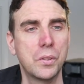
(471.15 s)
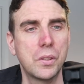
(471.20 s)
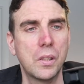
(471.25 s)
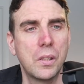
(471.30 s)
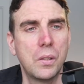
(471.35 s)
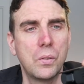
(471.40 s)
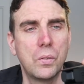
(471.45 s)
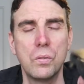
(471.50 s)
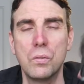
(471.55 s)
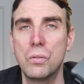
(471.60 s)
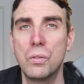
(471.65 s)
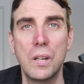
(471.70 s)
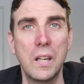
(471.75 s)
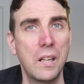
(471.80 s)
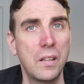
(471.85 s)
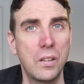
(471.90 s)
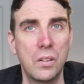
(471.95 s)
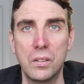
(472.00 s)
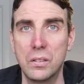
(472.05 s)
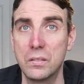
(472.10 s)
So
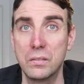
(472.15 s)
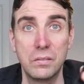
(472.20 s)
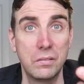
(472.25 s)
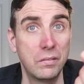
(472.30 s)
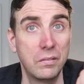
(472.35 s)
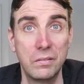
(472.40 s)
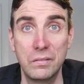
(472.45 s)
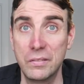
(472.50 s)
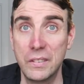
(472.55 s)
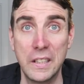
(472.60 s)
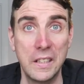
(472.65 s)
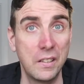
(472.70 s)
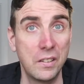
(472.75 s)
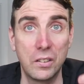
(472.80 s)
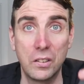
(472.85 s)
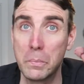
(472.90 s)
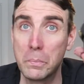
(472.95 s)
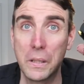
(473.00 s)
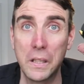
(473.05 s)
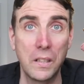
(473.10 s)
really not
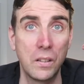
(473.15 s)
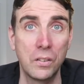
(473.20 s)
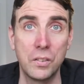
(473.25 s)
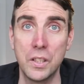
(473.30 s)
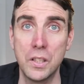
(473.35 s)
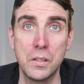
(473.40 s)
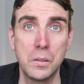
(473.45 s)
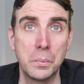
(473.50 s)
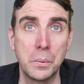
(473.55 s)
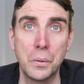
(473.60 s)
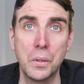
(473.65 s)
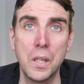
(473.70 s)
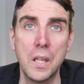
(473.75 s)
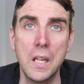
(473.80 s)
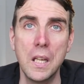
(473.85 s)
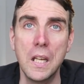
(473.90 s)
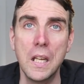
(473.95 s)
it, completely unusable.